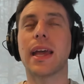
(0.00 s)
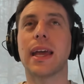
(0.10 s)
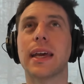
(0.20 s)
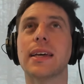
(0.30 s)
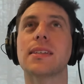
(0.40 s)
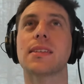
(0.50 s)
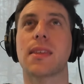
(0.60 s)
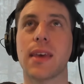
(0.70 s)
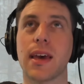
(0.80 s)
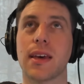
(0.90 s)
Is
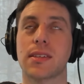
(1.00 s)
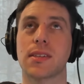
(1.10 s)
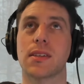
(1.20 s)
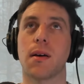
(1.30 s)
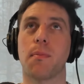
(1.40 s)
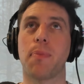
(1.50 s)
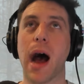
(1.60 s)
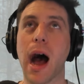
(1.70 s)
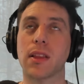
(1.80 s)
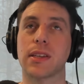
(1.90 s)
this
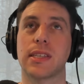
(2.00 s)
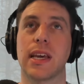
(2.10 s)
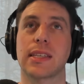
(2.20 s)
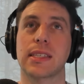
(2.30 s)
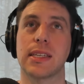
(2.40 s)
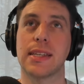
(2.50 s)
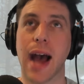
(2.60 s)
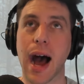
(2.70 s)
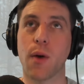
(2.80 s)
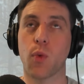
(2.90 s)
politics
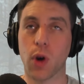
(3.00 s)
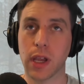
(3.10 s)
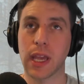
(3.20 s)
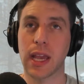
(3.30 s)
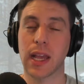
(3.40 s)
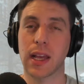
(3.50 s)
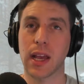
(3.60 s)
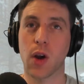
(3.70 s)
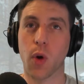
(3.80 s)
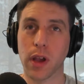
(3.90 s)
not working,
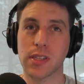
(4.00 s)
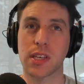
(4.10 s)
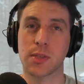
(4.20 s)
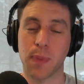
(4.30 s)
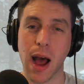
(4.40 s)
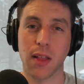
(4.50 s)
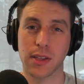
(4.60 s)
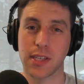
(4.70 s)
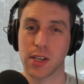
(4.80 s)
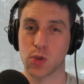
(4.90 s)
or is this
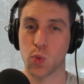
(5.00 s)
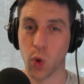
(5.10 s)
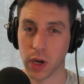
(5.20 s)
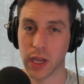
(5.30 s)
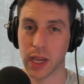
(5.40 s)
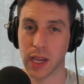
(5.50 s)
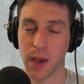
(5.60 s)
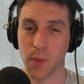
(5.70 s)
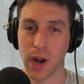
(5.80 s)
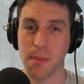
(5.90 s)
politics working?
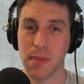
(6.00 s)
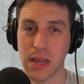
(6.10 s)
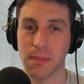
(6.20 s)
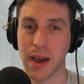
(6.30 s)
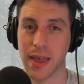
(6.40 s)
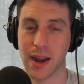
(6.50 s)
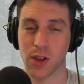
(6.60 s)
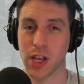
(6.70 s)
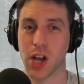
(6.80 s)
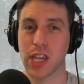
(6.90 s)
And what I mean by that,
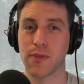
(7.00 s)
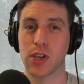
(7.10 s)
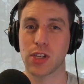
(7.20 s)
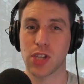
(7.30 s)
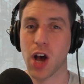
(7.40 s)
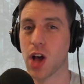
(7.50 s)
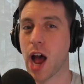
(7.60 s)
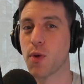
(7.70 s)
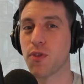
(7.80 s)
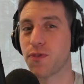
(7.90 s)

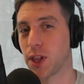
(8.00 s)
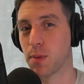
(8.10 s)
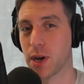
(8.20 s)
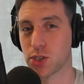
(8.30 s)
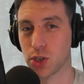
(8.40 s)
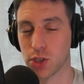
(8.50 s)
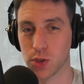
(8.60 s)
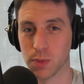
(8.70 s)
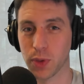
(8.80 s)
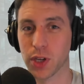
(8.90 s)
I will filibuster, to
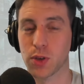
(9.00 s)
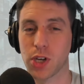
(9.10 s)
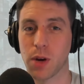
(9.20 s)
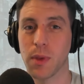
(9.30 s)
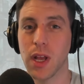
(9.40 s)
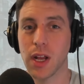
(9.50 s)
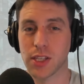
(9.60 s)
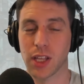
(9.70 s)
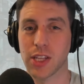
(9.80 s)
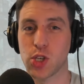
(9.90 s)
use a political term,
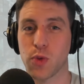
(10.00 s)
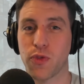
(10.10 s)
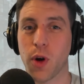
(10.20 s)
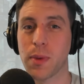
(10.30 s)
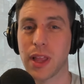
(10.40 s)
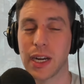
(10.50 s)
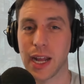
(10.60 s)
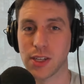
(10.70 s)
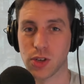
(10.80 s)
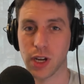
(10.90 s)
to let you formulate an
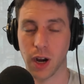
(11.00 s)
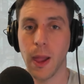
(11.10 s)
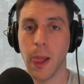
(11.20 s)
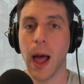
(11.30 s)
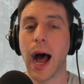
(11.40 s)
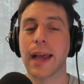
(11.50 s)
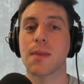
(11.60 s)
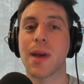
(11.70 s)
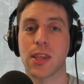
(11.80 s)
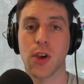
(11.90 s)
answer here. I
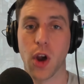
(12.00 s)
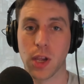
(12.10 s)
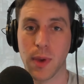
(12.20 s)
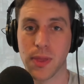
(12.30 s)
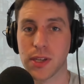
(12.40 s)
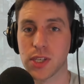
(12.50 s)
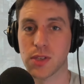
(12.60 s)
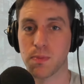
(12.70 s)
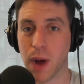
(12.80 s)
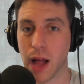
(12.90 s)
can make the argument this
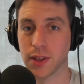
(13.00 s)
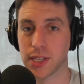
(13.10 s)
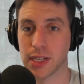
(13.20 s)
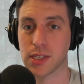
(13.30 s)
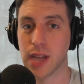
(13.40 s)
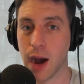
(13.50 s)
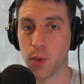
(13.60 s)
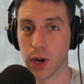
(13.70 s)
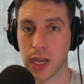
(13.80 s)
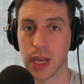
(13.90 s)
is politics not
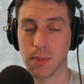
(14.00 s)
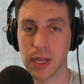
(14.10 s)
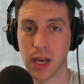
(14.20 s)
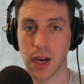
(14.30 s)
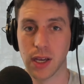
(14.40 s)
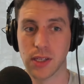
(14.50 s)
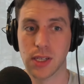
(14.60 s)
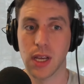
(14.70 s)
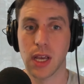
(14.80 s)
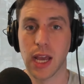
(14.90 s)
working because
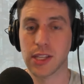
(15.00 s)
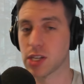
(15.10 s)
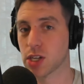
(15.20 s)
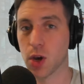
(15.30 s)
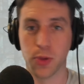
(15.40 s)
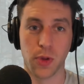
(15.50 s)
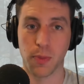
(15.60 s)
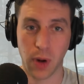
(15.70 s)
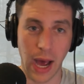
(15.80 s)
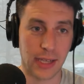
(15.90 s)
it doesn't go through the
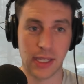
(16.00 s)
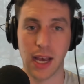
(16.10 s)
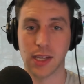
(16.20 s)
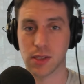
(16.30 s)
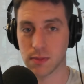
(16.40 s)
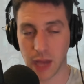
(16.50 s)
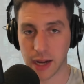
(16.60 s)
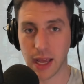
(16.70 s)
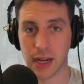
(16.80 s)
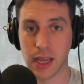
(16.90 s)
process,
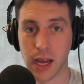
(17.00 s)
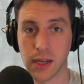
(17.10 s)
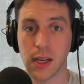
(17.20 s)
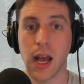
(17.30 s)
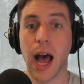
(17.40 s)
yada, yada, yada.